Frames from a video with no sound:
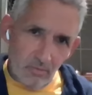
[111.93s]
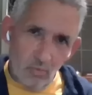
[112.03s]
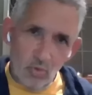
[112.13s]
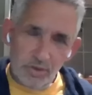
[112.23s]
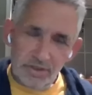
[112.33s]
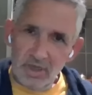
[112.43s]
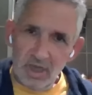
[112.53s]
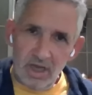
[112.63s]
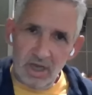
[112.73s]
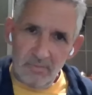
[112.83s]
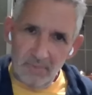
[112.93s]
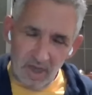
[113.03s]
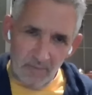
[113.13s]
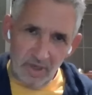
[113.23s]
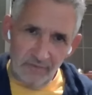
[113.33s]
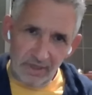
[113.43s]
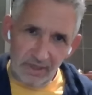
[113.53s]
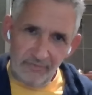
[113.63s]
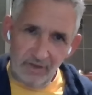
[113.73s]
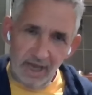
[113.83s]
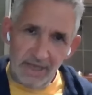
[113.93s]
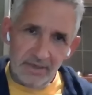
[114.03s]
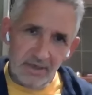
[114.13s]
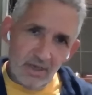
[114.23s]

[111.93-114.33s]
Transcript: water are perfectly fine.